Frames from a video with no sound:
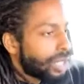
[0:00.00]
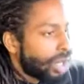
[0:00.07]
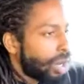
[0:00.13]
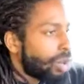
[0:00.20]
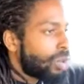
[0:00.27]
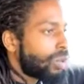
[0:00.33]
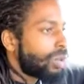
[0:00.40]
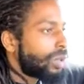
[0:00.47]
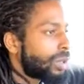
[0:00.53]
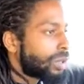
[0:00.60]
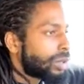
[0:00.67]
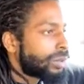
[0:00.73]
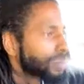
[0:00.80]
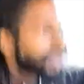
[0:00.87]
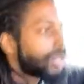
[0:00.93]
to go
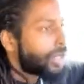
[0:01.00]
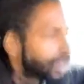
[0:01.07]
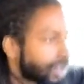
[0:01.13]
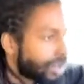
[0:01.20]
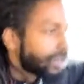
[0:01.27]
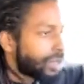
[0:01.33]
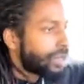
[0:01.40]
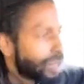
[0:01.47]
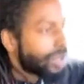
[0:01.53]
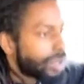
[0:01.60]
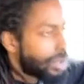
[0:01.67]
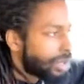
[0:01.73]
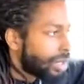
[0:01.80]
because